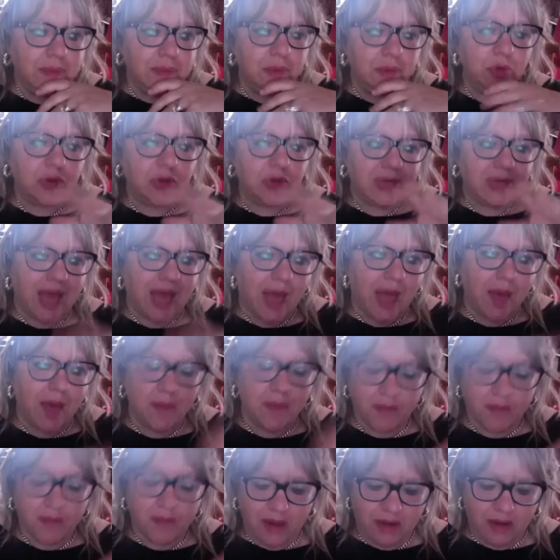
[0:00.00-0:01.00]

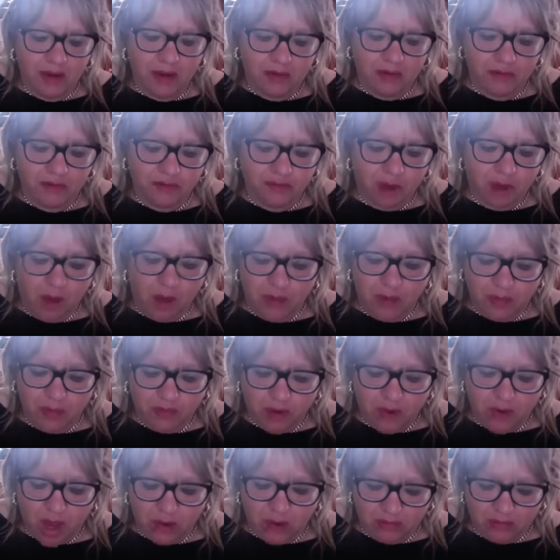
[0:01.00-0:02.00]
come from
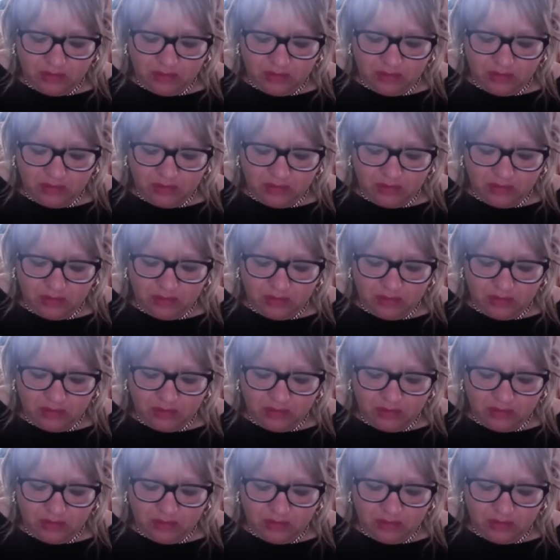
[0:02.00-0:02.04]
abroad,